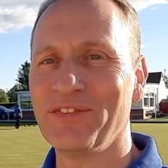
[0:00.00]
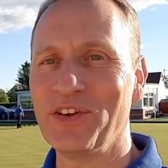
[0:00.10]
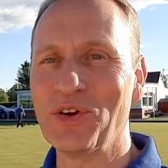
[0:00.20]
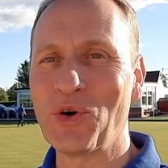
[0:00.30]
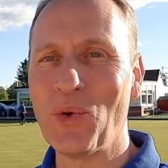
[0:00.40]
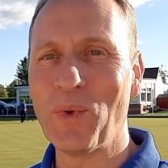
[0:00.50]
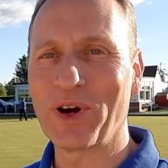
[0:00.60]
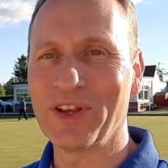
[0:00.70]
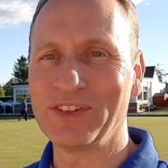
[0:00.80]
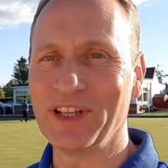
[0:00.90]
And your
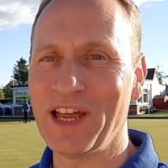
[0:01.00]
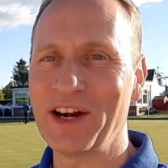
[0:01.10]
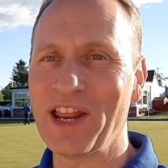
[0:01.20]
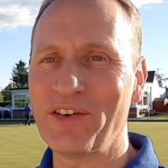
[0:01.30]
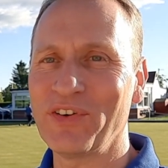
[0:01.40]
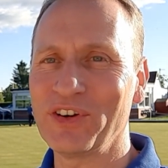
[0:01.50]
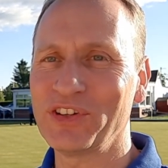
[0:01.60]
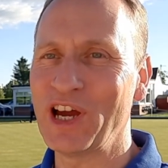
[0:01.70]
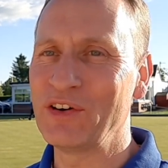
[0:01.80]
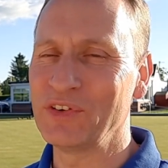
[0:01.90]
homework is to learn that for
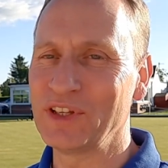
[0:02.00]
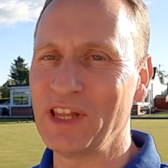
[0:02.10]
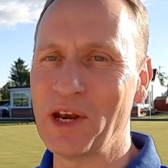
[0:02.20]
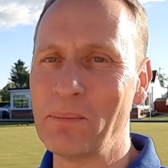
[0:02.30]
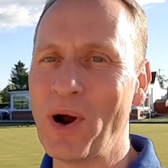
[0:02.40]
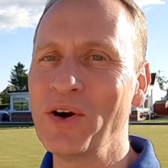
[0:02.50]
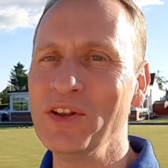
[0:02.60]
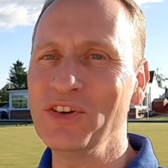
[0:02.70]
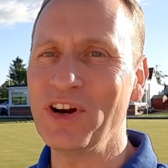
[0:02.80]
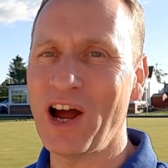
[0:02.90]
yourself and to let it burn
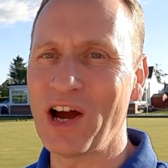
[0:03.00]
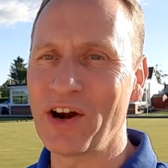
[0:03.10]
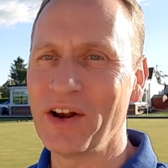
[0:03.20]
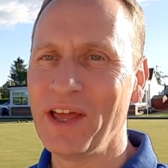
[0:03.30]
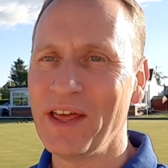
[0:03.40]
into your heart